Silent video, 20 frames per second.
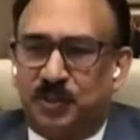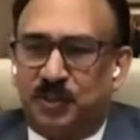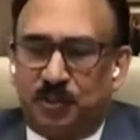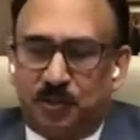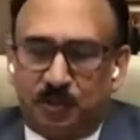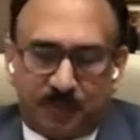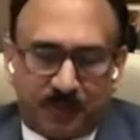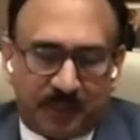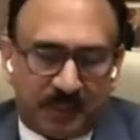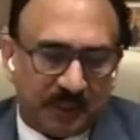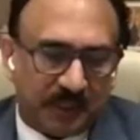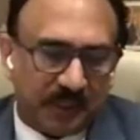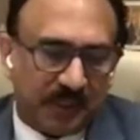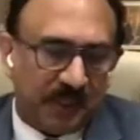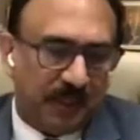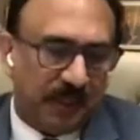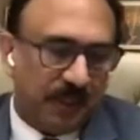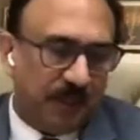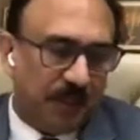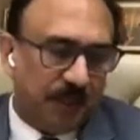
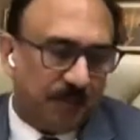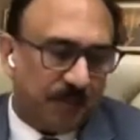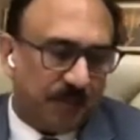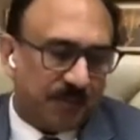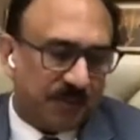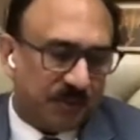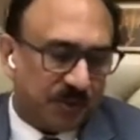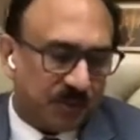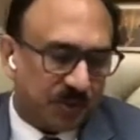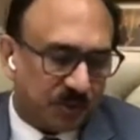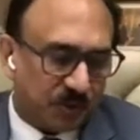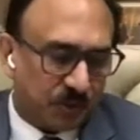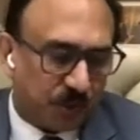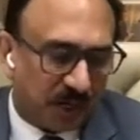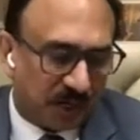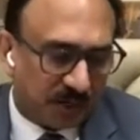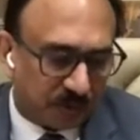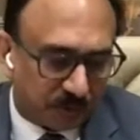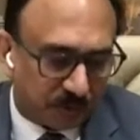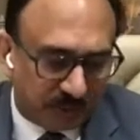Chaturvedi, Professor
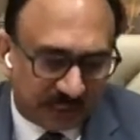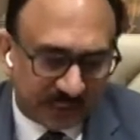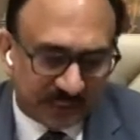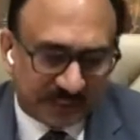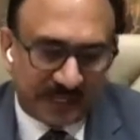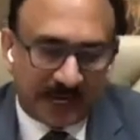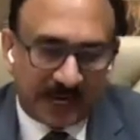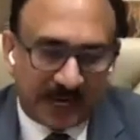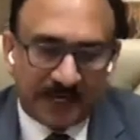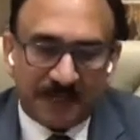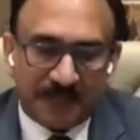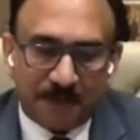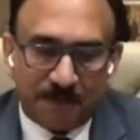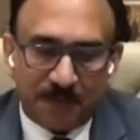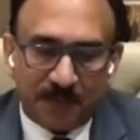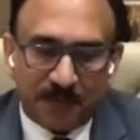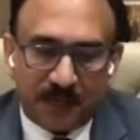Joanne Role said,